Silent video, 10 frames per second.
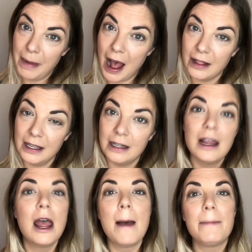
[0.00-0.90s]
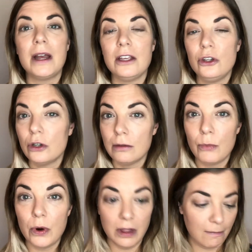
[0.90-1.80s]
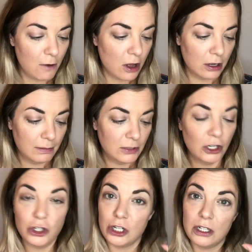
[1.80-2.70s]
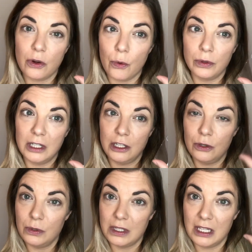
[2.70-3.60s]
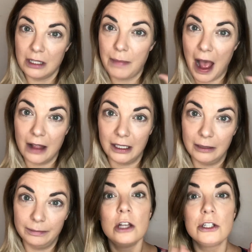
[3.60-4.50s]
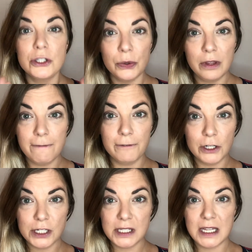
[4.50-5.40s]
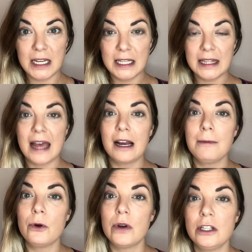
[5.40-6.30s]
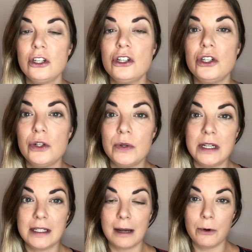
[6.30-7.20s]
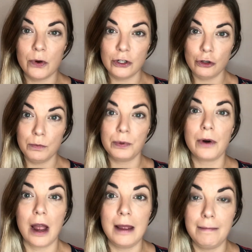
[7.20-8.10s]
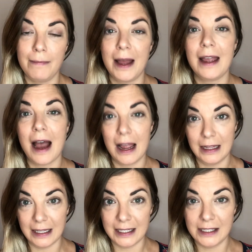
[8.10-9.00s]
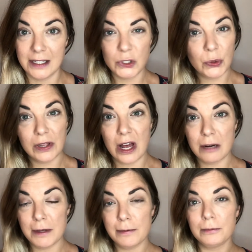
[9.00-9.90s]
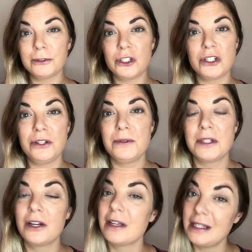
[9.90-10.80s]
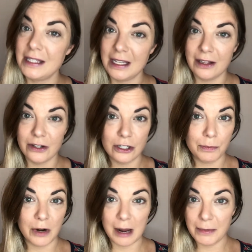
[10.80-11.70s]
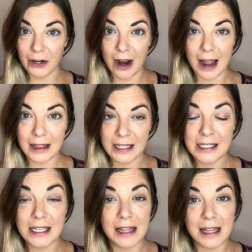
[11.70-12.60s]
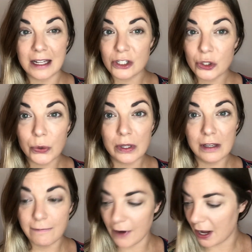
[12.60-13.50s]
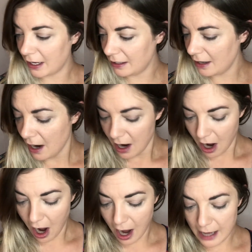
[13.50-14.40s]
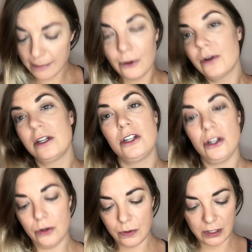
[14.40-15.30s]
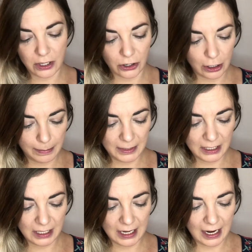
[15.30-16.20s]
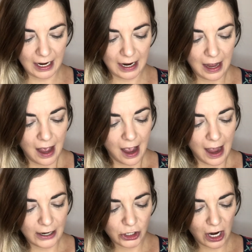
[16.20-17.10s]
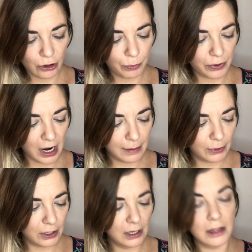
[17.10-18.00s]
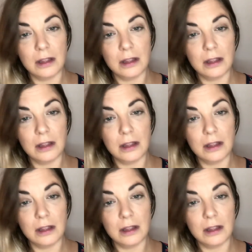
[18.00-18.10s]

palette, but you're more than welcome to just only use this palette. So the first thing that I'm going to do is I'm going to prime my eyelids. So a lot of people will just use their concealer to prime their eyelids, and that's totally fine. I'm going to use the Urban Decay eyeshadow primer